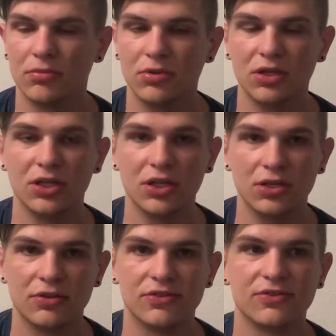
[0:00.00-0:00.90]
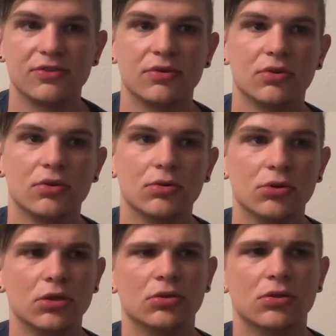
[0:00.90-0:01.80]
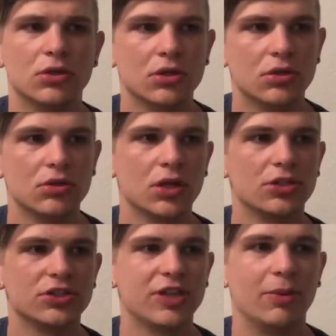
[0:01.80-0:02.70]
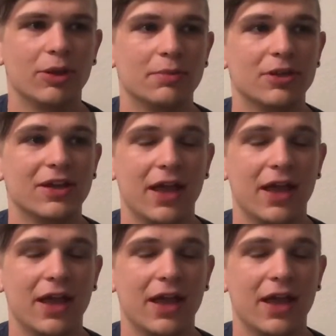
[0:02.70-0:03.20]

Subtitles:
needs, well, not just epileptic,